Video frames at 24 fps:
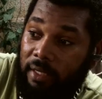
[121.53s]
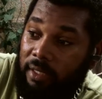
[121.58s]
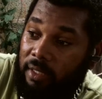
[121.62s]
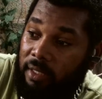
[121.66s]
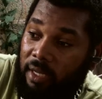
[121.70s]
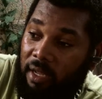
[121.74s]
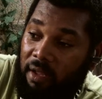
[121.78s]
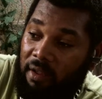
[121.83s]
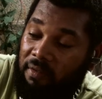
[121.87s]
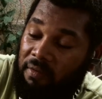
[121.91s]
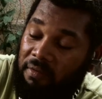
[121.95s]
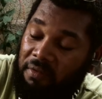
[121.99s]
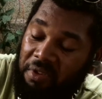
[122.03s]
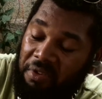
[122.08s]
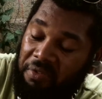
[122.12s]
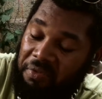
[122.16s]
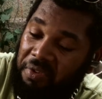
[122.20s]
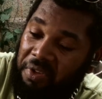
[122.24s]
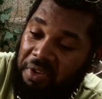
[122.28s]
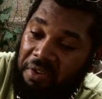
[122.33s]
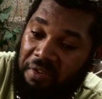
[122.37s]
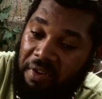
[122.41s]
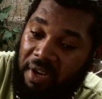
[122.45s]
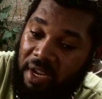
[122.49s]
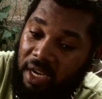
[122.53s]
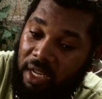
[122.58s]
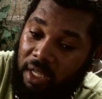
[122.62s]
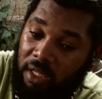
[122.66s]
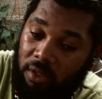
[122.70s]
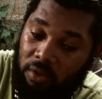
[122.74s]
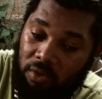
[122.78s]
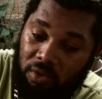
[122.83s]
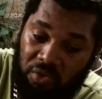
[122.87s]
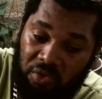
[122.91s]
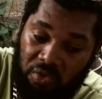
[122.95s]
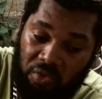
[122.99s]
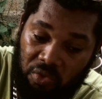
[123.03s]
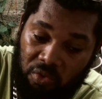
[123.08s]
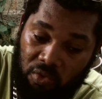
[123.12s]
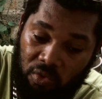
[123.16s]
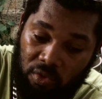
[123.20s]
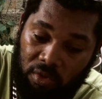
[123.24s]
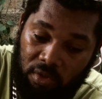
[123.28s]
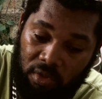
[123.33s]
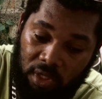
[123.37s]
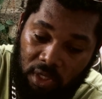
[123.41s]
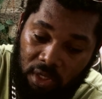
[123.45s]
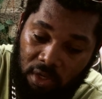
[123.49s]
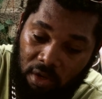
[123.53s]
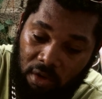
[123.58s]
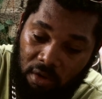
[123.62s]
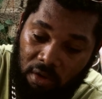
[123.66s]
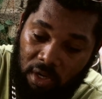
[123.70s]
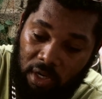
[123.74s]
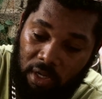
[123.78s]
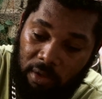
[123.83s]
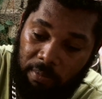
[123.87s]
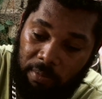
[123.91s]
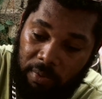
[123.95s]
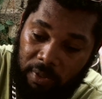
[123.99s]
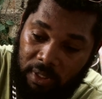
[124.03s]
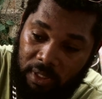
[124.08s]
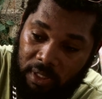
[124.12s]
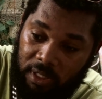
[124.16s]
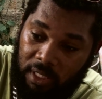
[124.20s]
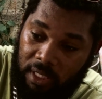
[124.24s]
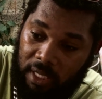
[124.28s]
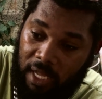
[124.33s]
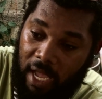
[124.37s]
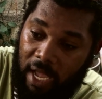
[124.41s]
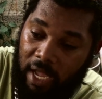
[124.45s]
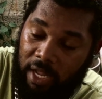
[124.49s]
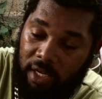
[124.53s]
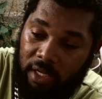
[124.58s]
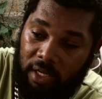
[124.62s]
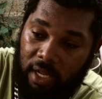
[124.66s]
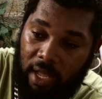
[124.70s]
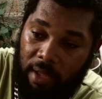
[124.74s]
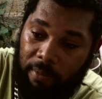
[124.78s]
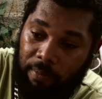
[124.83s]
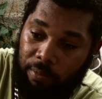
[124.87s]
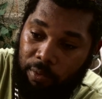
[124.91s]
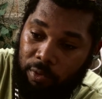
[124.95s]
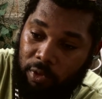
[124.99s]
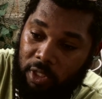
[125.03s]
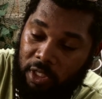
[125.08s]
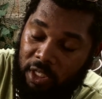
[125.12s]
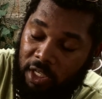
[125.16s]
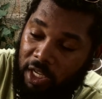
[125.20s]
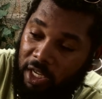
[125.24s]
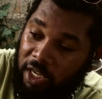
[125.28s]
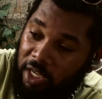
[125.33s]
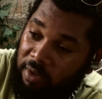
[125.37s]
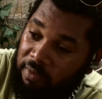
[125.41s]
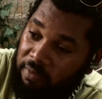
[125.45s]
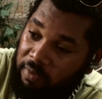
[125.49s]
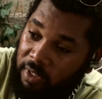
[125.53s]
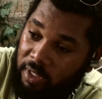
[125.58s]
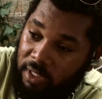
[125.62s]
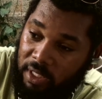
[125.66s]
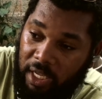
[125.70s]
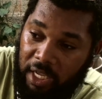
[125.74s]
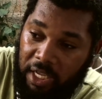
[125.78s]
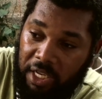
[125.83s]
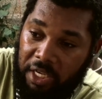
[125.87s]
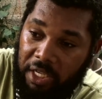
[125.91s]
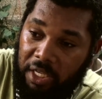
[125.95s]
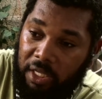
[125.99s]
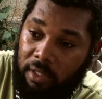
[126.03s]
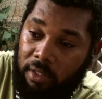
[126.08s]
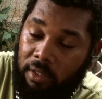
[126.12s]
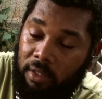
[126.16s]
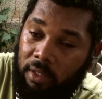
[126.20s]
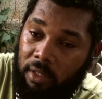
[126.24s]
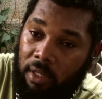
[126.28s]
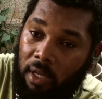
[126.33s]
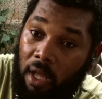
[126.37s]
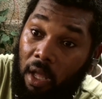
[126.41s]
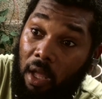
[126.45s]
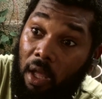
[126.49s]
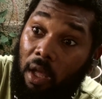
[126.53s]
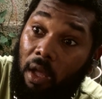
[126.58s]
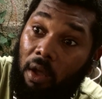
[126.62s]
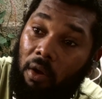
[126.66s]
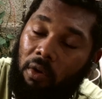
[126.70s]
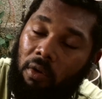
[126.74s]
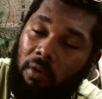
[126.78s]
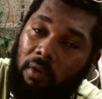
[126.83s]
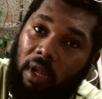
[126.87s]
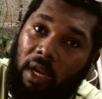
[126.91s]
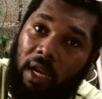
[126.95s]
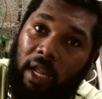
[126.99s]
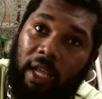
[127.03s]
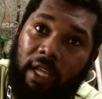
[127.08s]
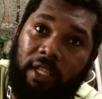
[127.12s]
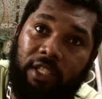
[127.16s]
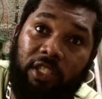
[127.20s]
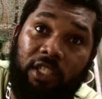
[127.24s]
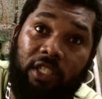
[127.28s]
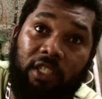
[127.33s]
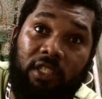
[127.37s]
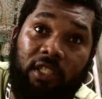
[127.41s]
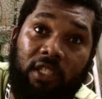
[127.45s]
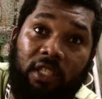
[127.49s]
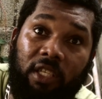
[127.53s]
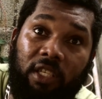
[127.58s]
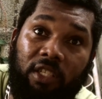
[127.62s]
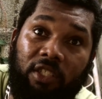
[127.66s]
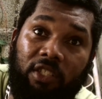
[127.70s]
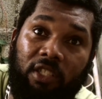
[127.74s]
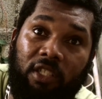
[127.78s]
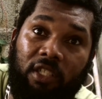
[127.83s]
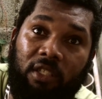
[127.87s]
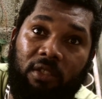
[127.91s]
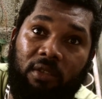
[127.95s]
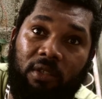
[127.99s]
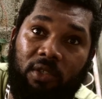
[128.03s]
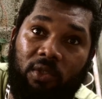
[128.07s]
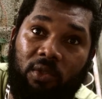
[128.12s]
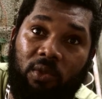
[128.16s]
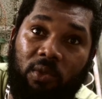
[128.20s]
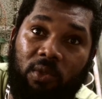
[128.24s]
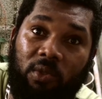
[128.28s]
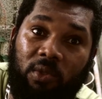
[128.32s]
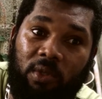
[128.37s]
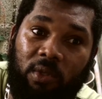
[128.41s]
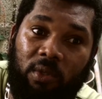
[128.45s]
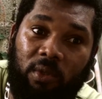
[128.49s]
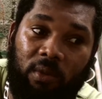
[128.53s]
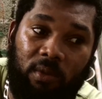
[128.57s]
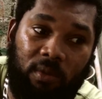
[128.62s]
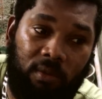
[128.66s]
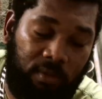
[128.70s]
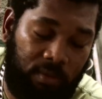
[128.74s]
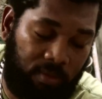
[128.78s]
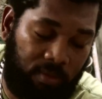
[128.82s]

didn't have nothing really to do to the Corolla per se. I put in an inverter in it. Oh well, I changed the engine, it was too slow.